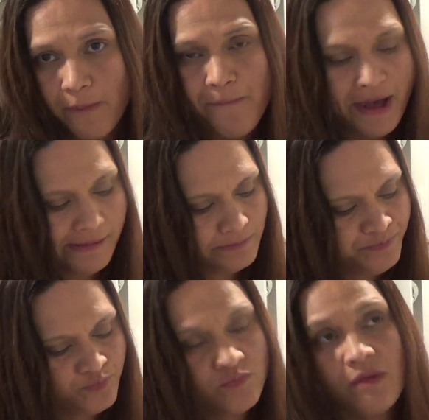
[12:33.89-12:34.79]
but
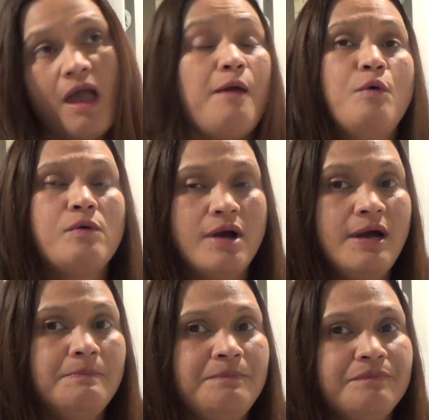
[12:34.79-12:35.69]
I woke
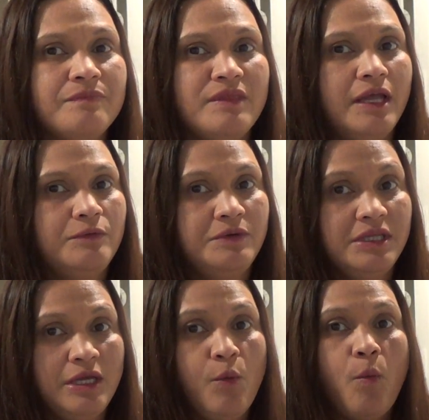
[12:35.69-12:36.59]
up like
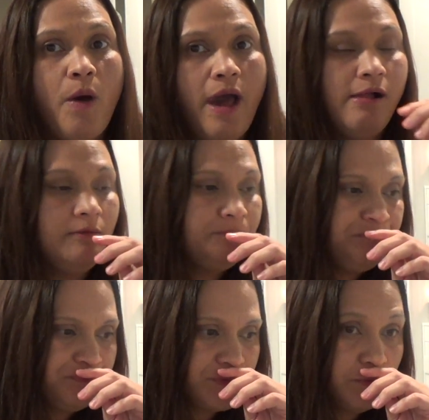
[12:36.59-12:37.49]
really well
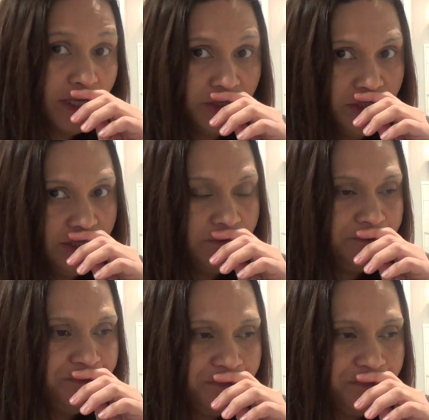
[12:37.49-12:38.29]
rested.